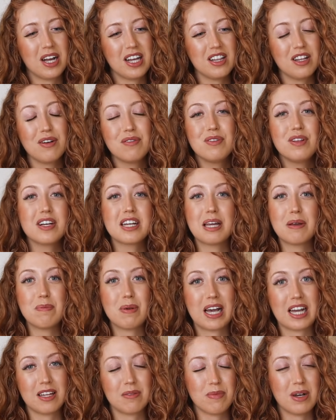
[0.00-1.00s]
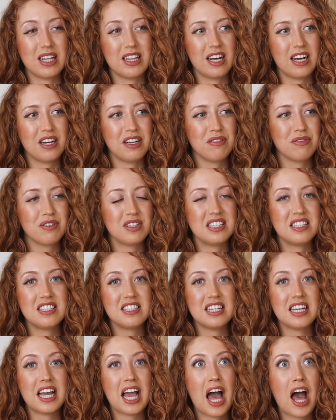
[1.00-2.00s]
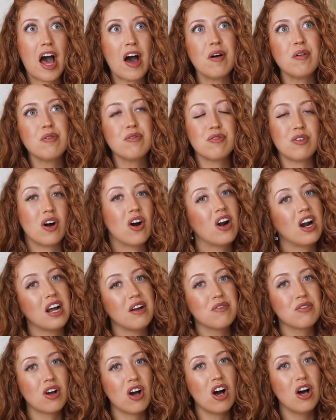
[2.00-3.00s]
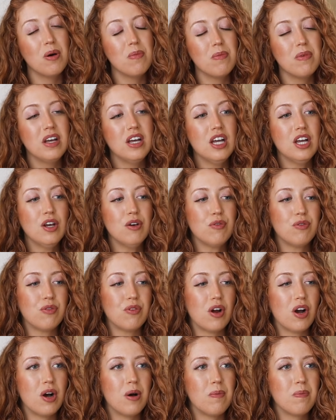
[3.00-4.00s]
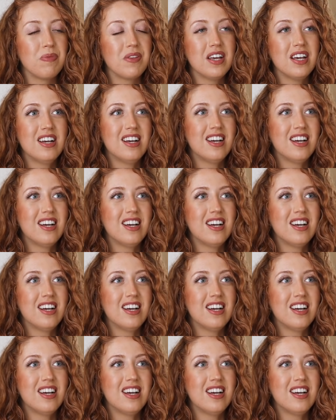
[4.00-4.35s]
I love looking back at my life and seeing how far I've come from